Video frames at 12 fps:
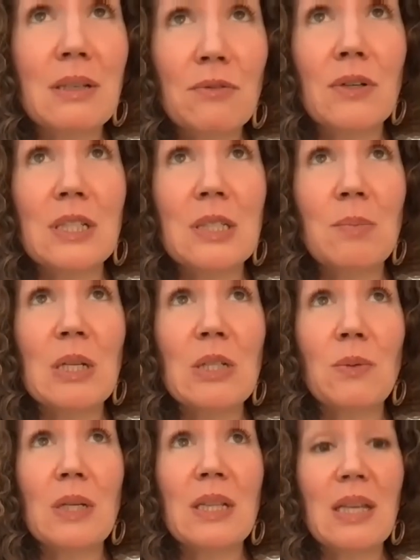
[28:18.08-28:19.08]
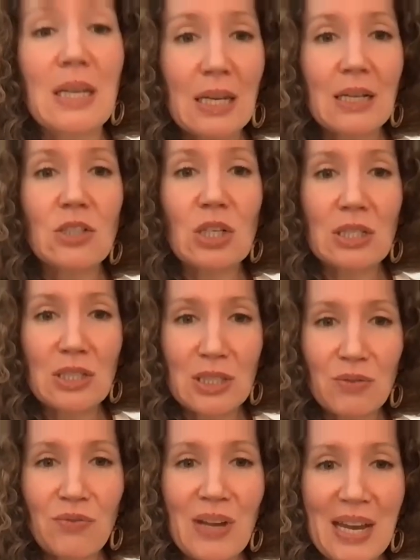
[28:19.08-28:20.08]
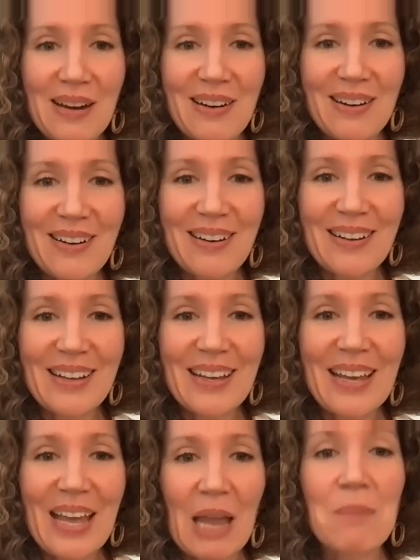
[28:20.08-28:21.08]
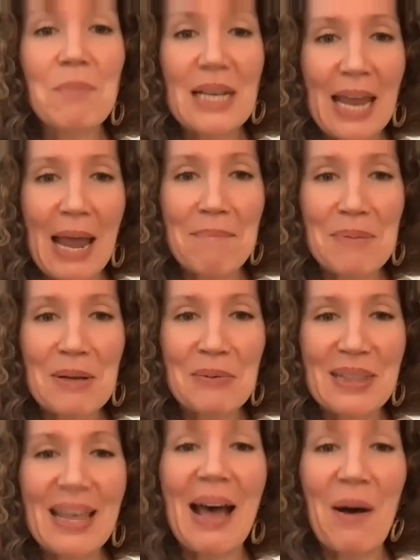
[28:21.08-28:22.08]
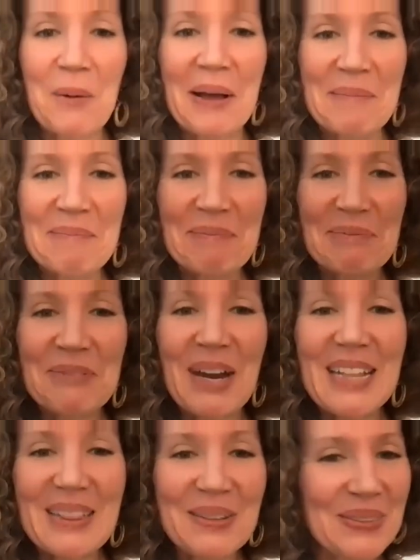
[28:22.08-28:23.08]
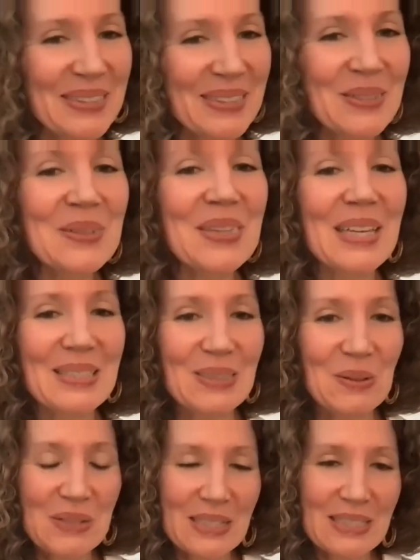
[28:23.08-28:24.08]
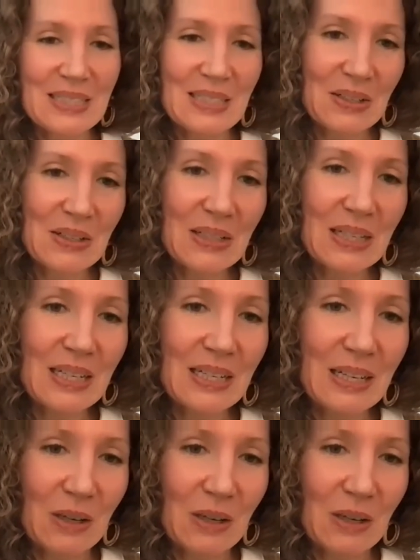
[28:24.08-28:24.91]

difference between thinking a judge is fair and being happy with the outcome, right? Those two things don't necessarily